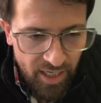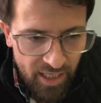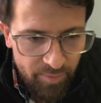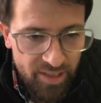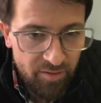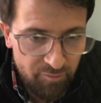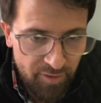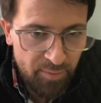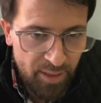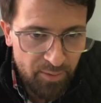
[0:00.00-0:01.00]
And then
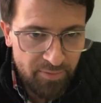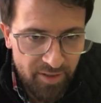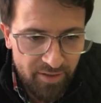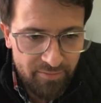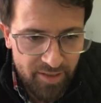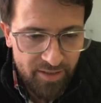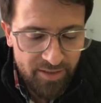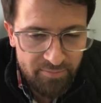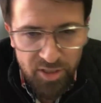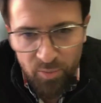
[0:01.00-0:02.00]
found out
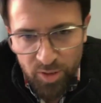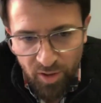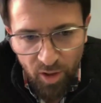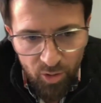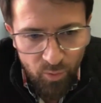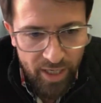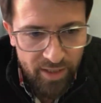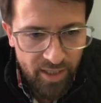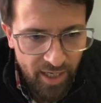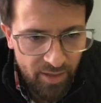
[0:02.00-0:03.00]
the somewhat the hard way
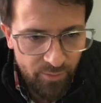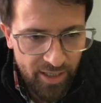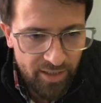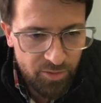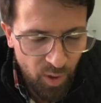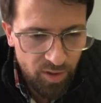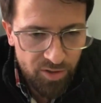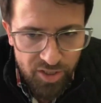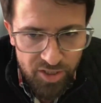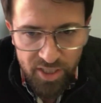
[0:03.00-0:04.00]
that, hey, we got to
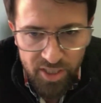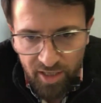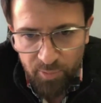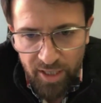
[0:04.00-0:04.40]
polish this thing up.